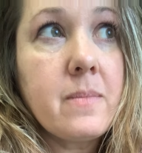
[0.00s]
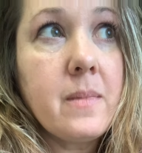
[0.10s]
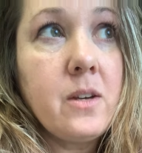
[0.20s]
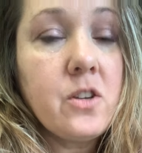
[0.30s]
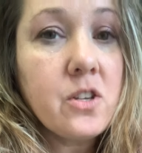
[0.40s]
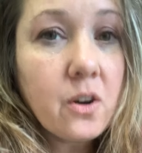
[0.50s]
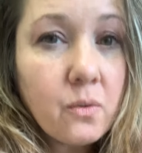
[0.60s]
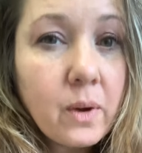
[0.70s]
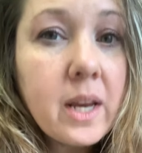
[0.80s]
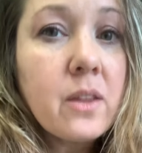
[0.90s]
just start
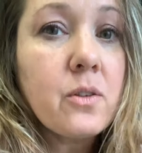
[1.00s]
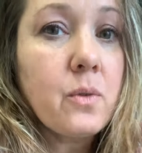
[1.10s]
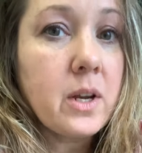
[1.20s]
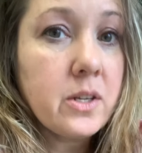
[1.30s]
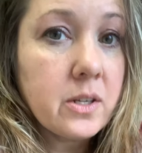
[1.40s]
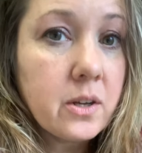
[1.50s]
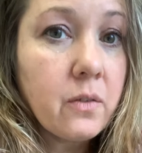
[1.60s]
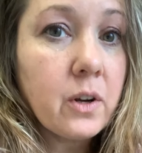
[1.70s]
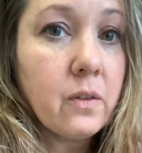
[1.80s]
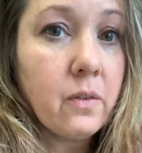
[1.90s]
reading those questions
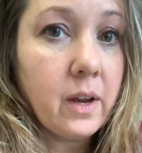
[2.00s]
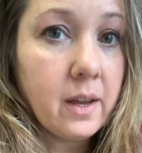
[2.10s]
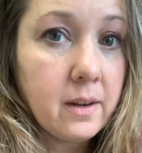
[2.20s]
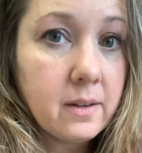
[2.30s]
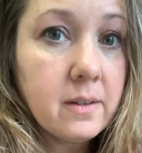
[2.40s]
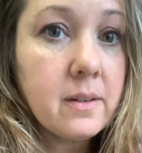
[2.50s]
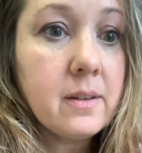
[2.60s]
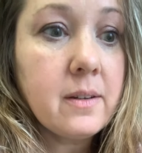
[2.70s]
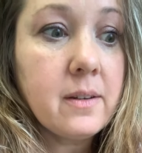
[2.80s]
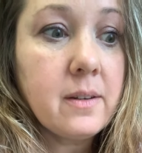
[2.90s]
over and over again.
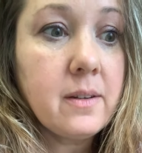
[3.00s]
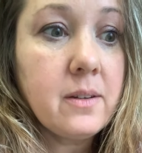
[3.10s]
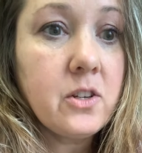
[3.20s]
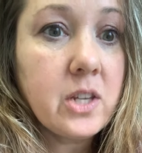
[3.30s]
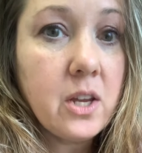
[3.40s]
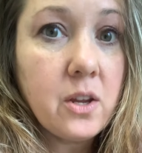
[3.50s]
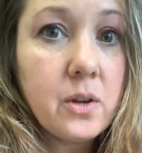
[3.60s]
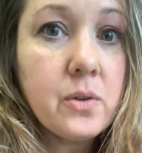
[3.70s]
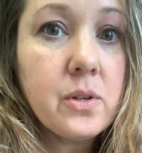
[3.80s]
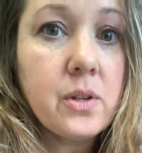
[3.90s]
Just get
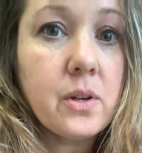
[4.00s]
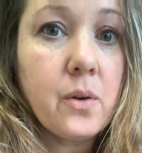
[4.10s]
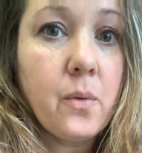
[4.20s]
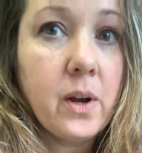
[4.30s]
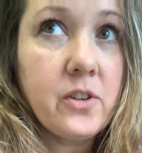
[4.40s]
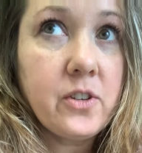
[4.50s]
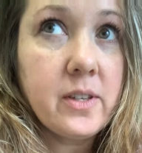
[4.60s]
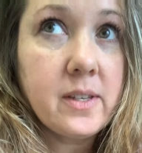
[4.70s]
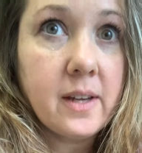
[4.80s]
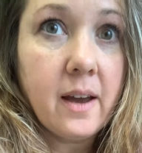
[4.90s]
used to the question
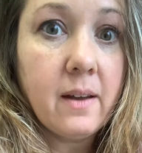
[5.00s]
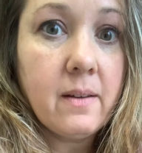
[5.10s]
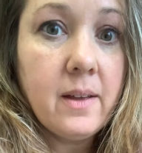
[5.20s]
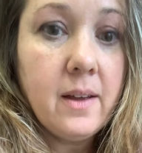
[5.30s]
style,